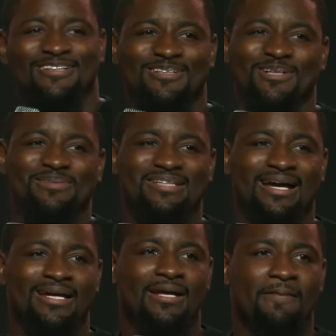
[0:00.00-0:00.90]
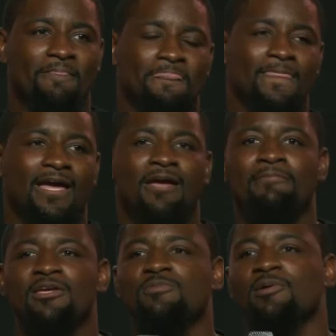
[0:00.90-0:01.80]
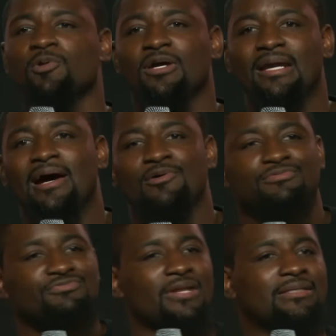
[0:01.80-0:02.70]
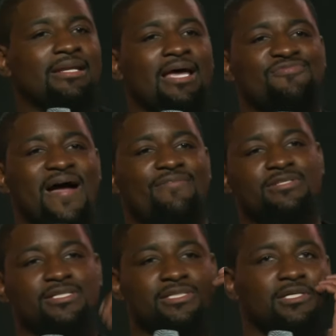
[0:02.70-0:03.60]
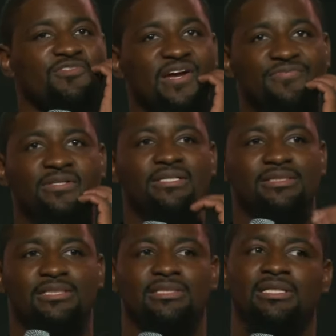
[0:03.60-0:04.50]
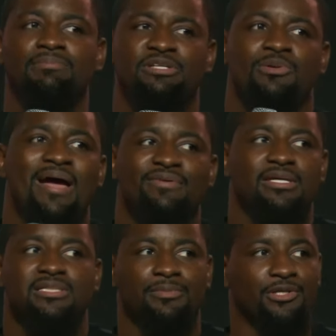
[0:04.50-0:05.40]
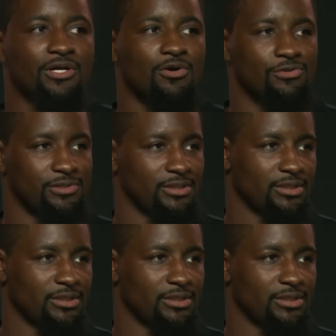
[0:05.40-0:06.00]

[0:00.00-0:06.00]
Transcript: Lord was like, hey man, you've been working out for like the last five or six years faithfully, consistently, but you haven't hit some of your goals.